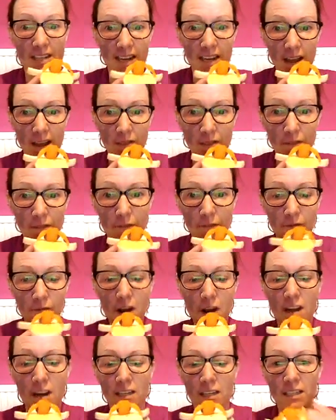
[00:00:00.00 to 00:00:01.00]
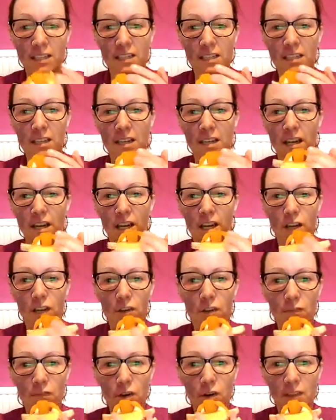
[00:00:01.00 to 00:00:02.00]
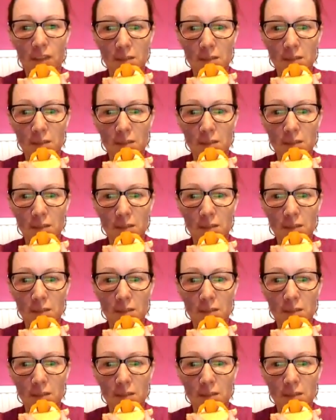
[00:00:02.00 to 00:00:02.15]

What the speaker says: Now the front, you've got this